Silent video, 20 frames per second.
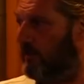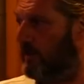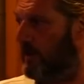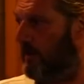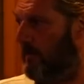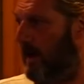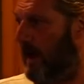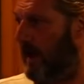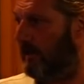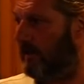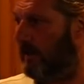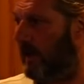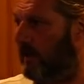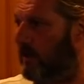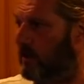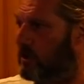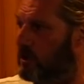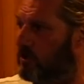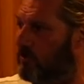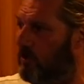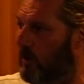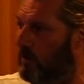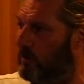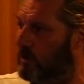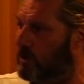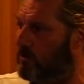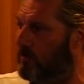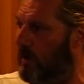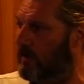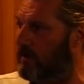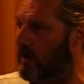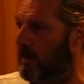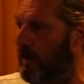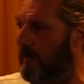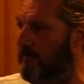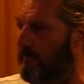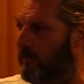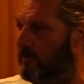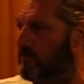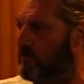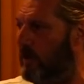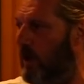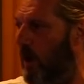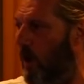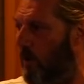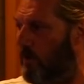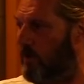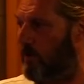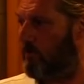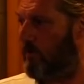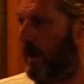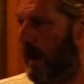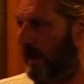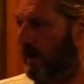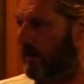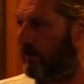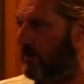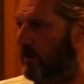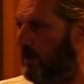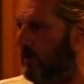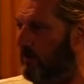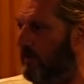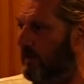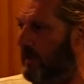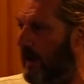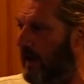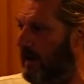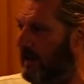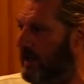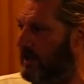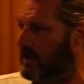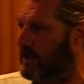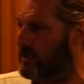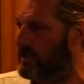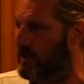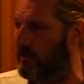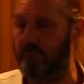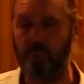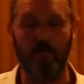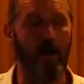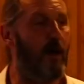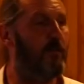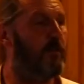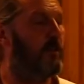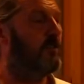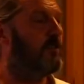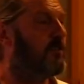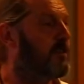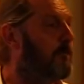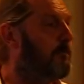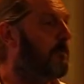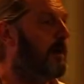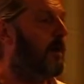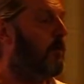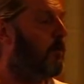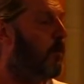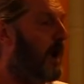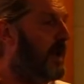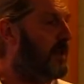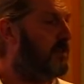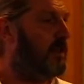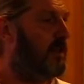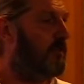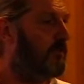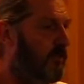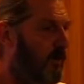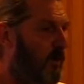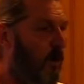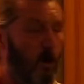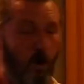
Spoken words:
of command and a strong stress on infantry other ranks using their initiative rather than simply waiting for